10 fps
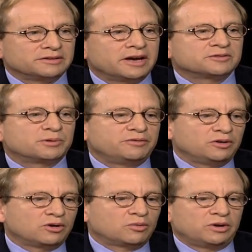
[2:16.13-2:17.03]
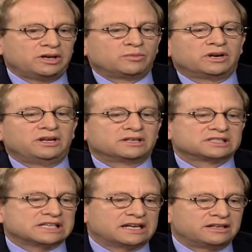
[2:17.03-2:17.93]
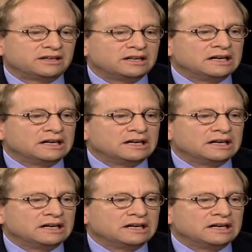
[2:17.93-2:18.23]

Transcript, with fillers: Yes, but if you go read what he has said